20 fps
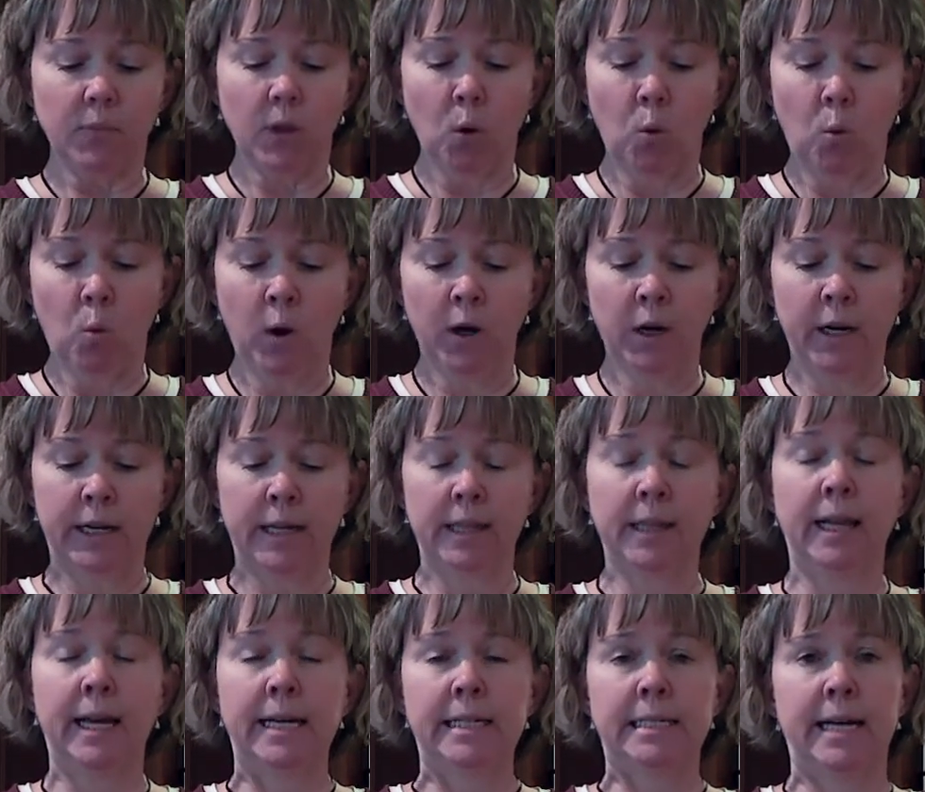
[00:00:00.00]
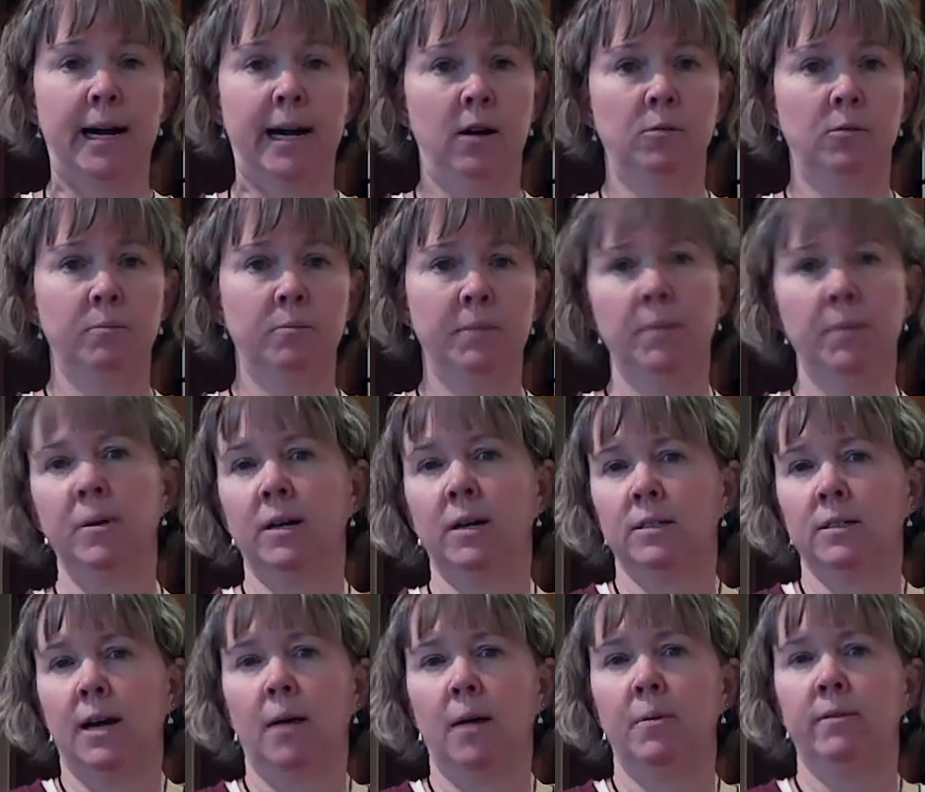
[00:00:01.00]
where it can lay down, maybe on
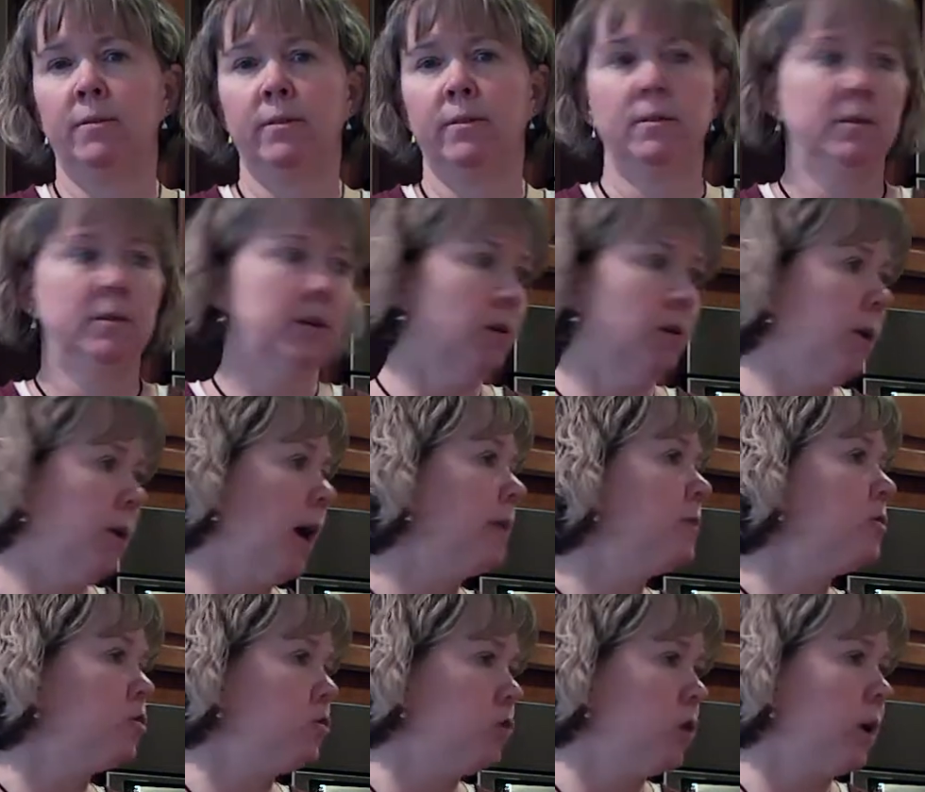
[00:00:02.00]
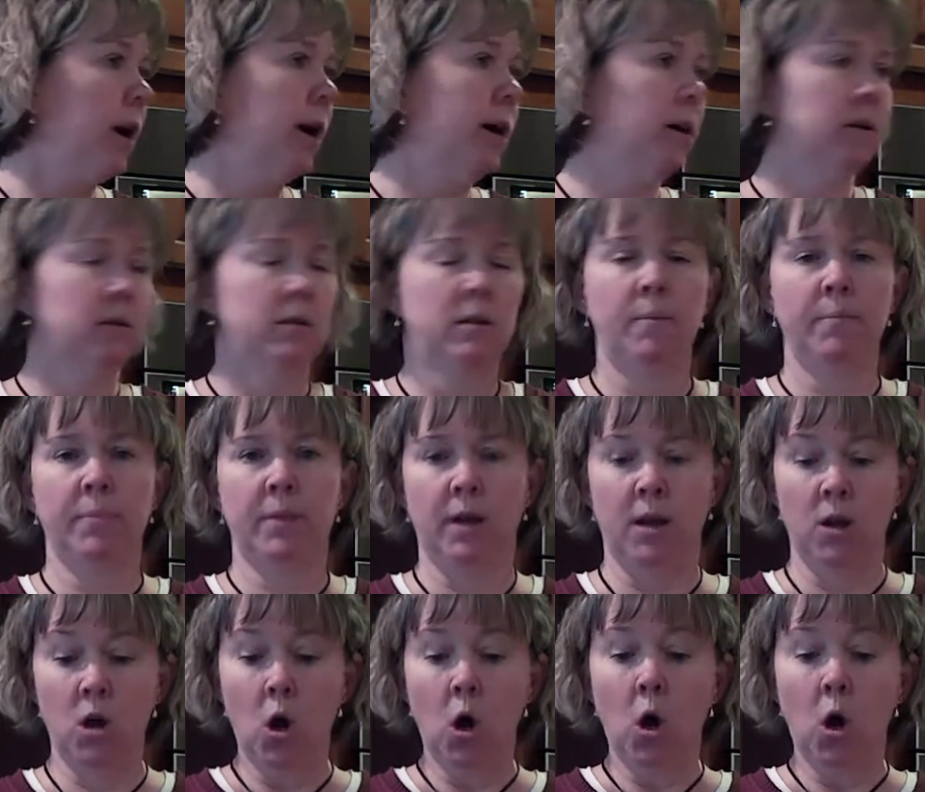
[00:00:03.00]
top of a, an ice tray or something.